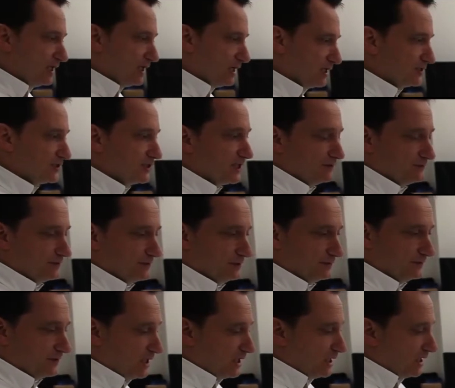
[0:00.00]
are
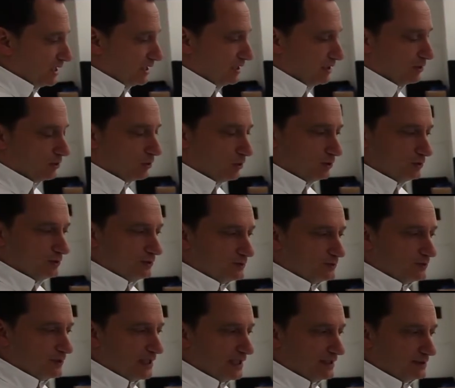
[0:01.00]
several, and they are all
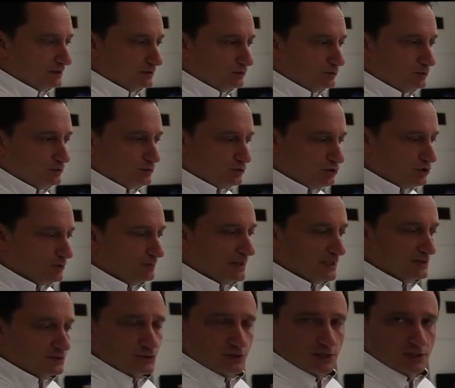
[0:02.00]
related to
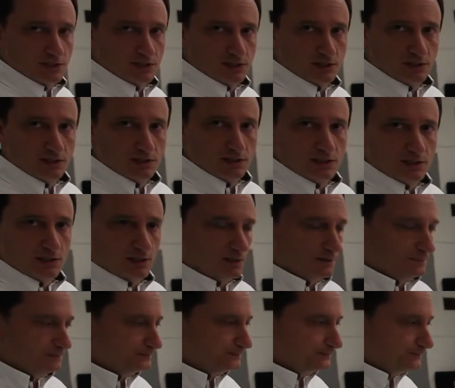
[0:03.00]
geometric
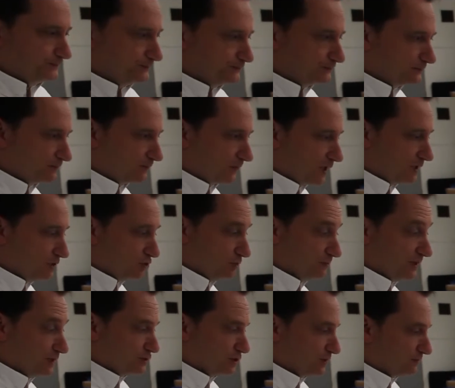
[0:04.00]

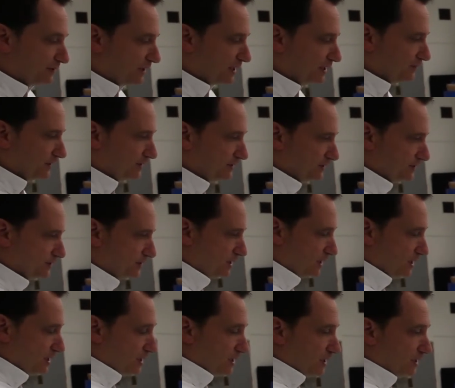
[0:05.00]
parameters.
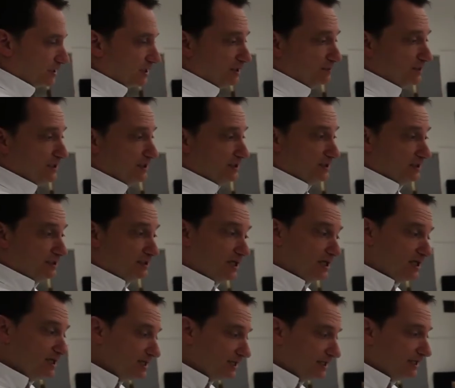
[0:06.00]
It can be
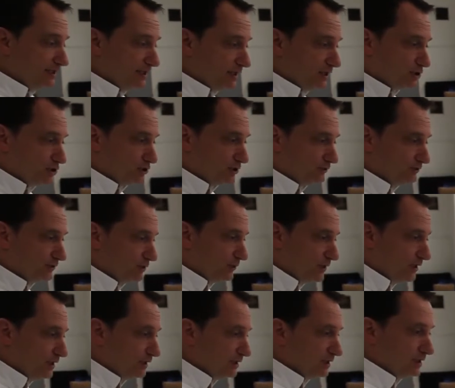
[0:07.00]
the inclination of the
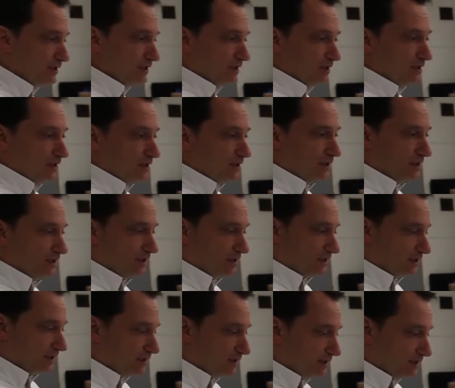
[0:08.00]
wing,
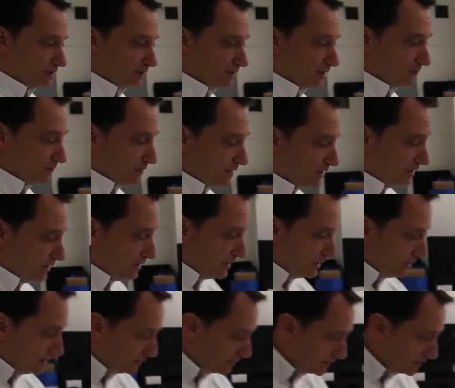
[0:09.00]
can be the